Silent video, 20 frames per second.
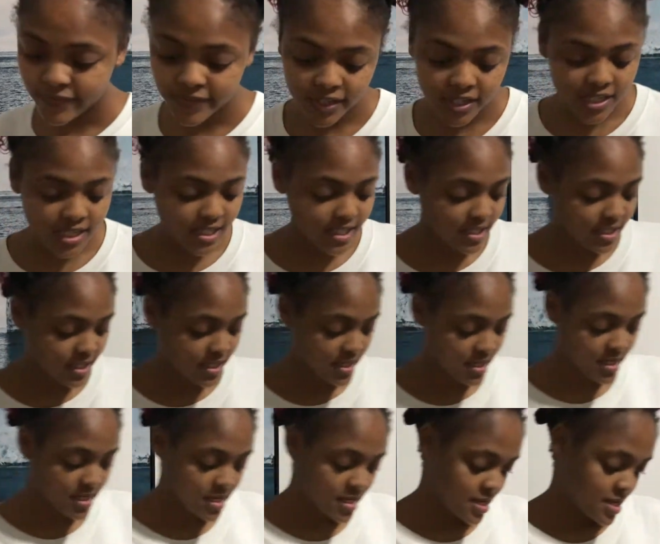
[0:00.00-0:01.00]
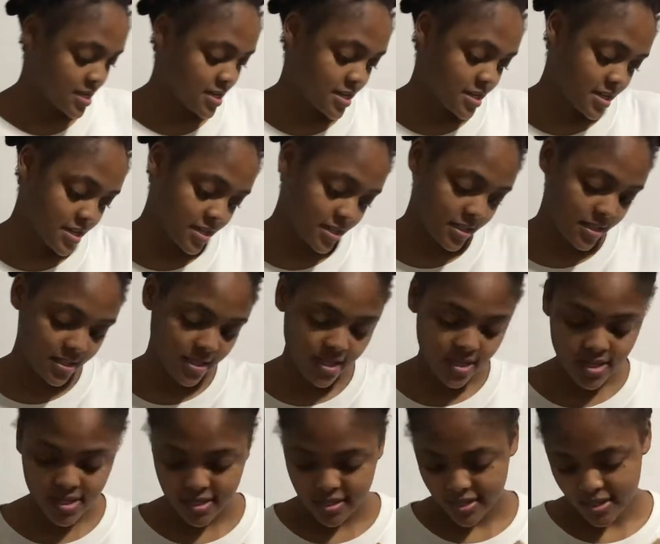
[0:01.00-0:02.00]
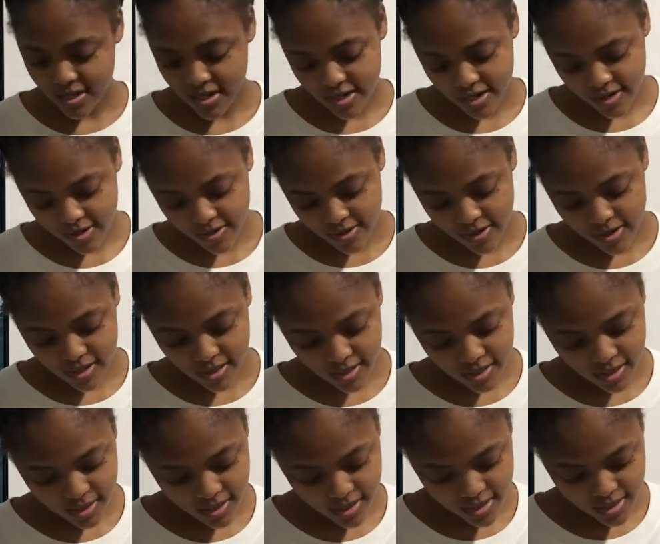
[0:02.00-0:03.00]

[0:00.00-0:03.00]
first is this that I got.